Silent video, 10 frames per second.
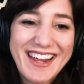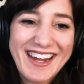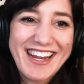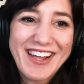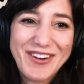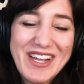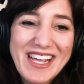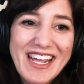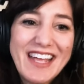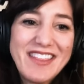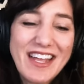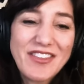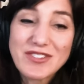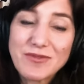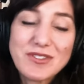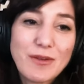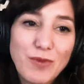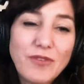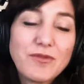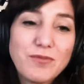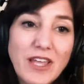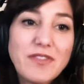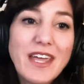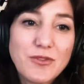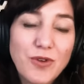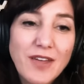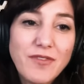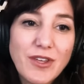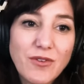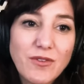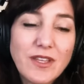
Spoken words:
You know, and the others, I'm going to say, well, let that drive you.